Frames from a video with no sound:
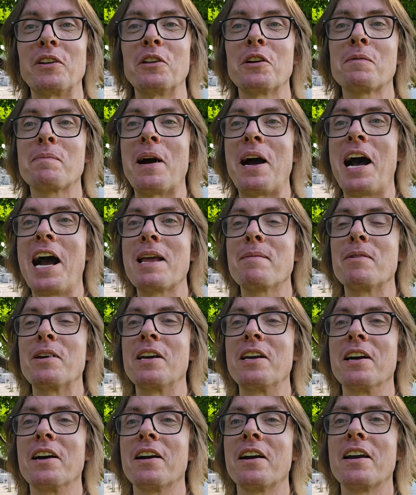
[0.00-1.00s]
If you look behind
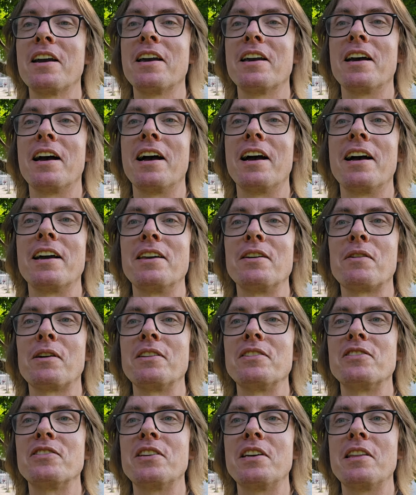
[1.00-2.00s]
me here, uh, you
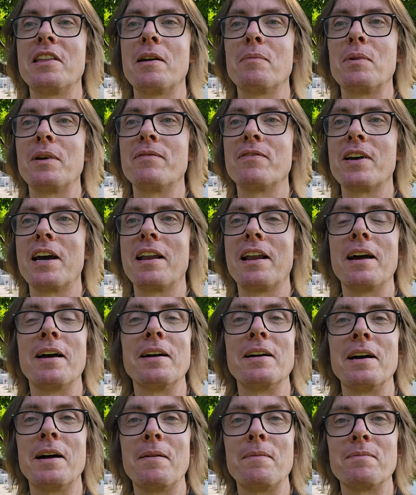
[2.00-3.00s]
can see that we've got
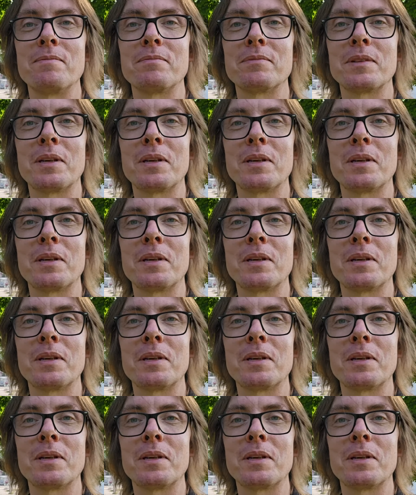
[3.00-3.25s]
a,